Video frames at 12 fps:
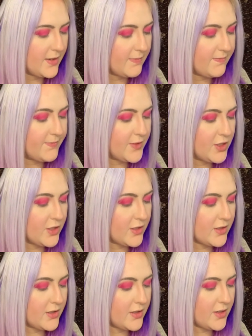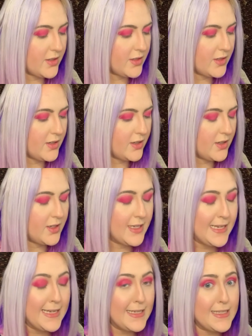Just
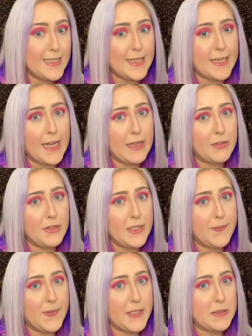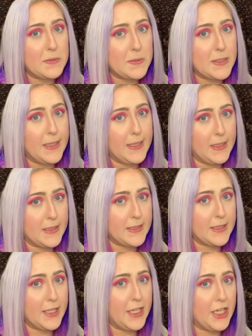technical difficulties
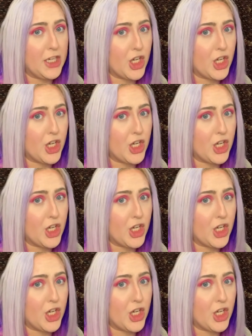in here.